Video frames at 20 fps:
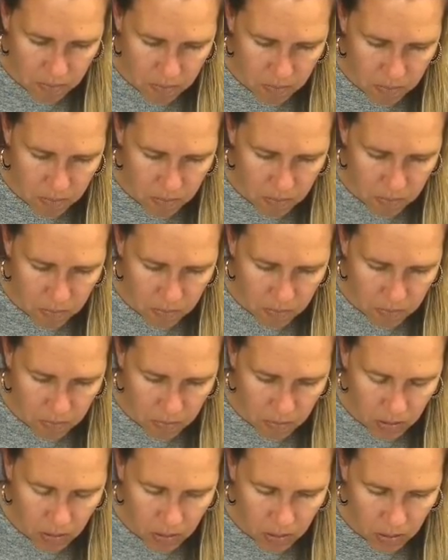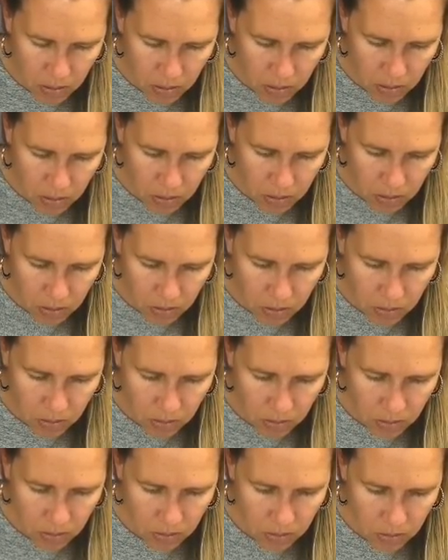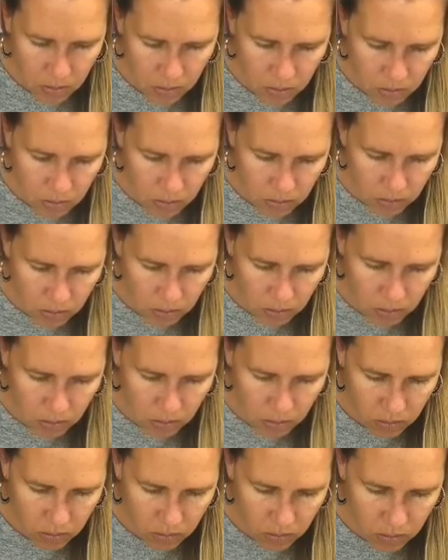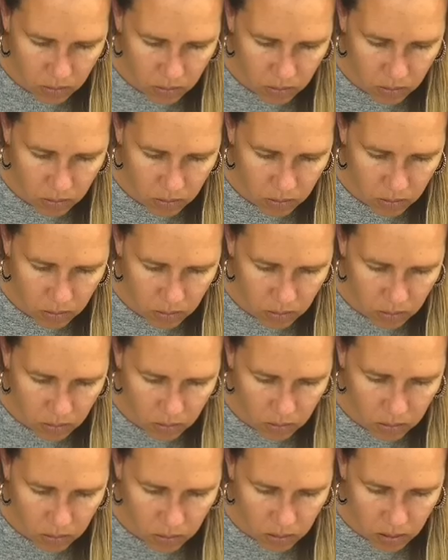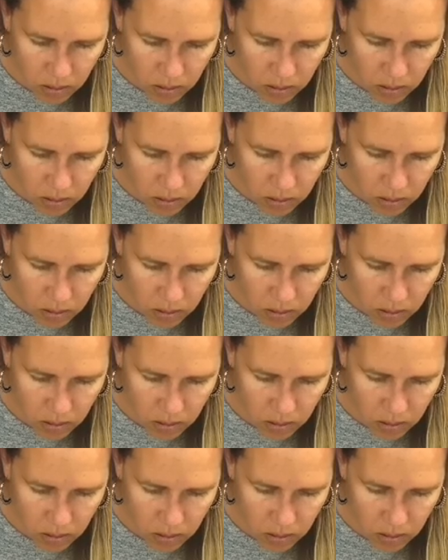Nothing is said.